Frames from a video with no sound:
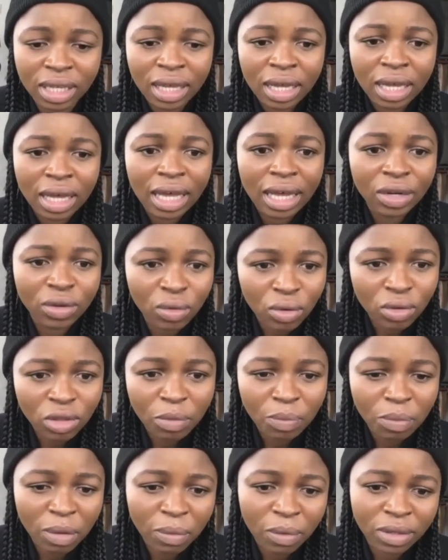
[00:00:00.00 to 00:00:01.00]
and all the
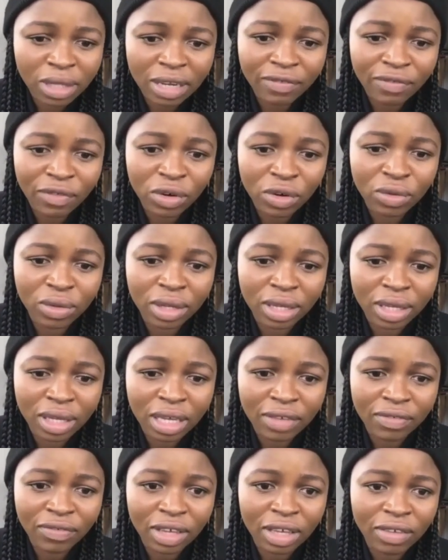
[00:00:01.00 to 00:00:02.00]
people that follow the
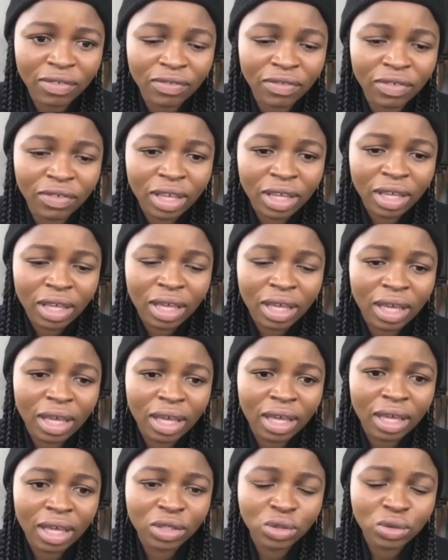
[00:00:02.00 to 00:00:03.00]

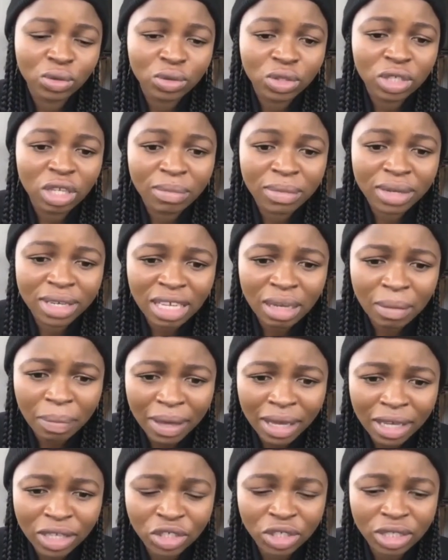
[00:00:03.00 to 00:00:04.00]
EFF social media
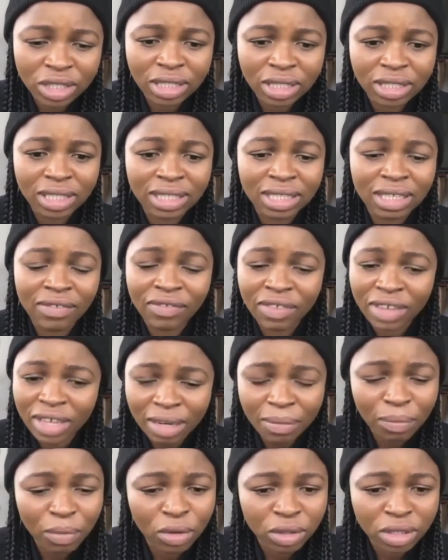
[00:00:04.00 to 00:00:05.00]
pages. It's a
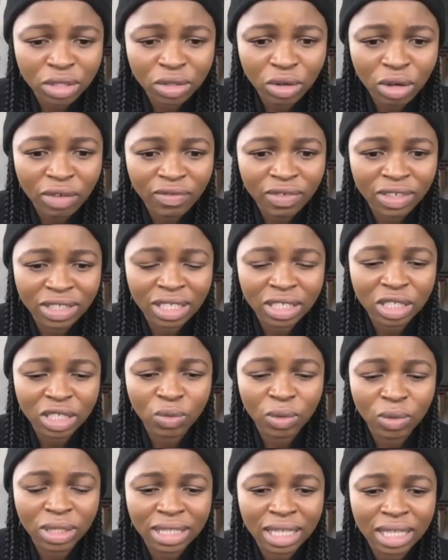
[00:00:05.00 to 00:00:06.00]
very important conversation
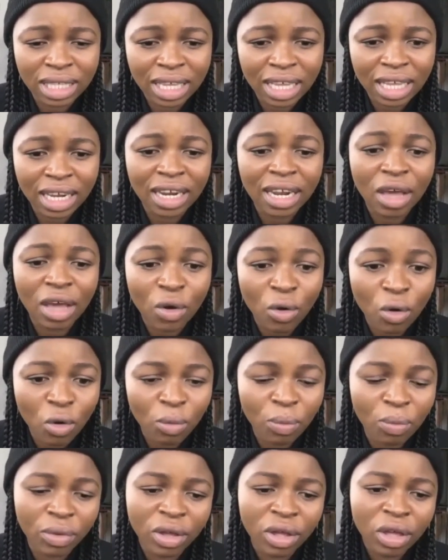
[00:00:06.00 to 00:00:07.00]
once again, and I
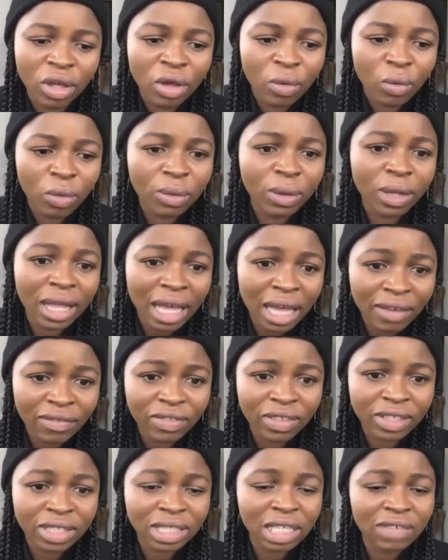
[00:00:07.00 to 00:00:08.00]
hope we will have
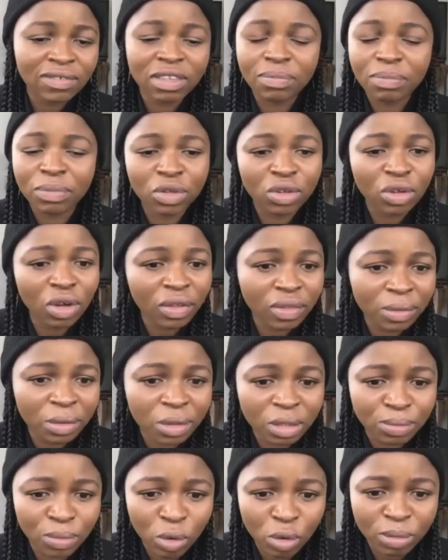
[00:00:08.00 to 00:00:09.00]
this even beyond
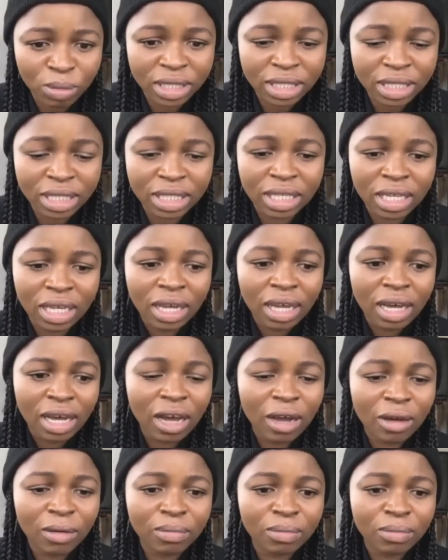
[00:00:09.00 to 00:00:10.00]
this moment,
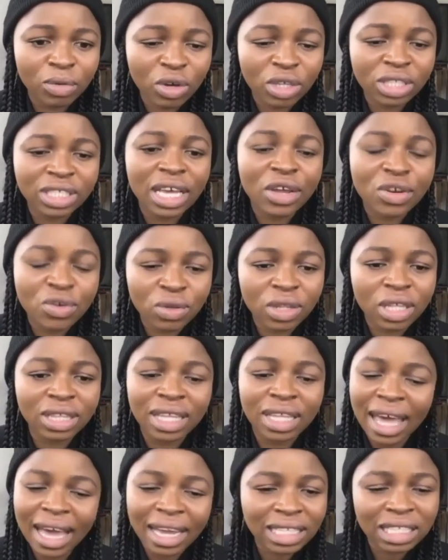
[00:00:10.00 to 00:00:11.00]
because I know that
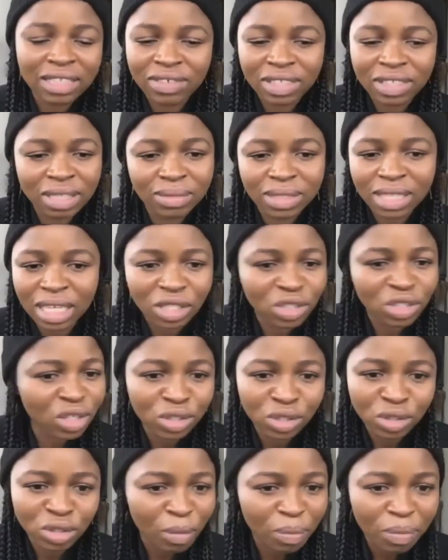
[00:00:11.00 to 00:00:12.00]
the activism does not
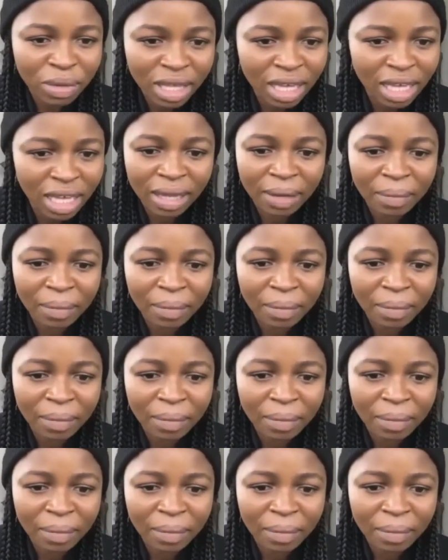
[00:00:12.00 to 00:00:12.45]
stop here.